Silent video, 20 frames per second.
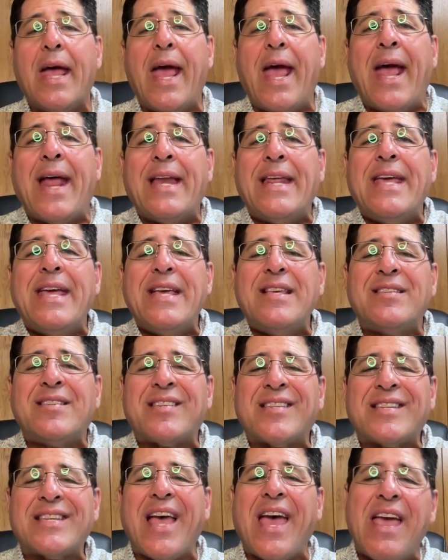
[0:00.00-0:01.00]
and he
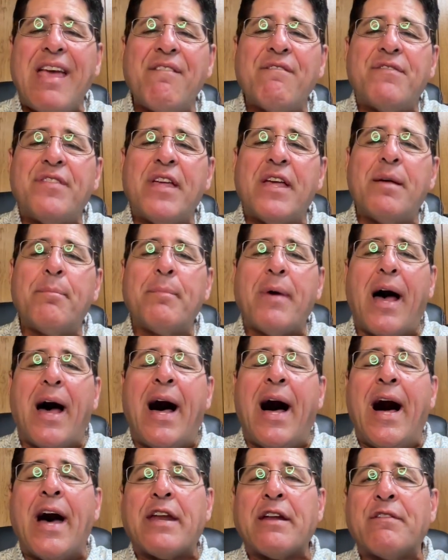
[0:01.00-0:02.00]
saved them
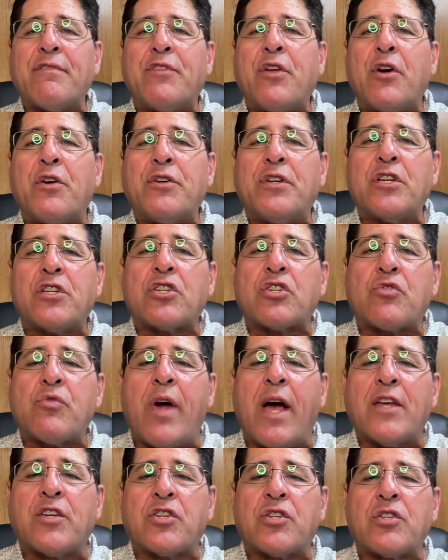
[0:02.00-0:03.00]
out of their
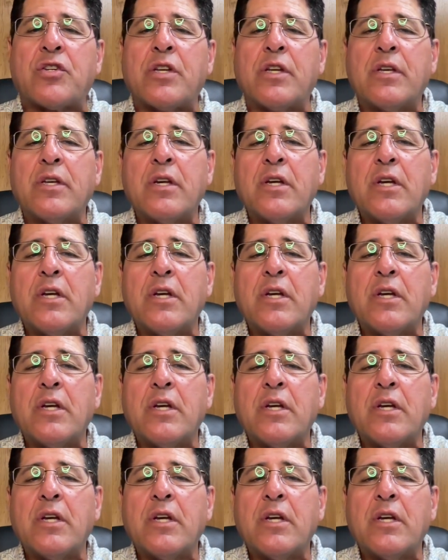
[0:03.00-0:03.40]
distresses.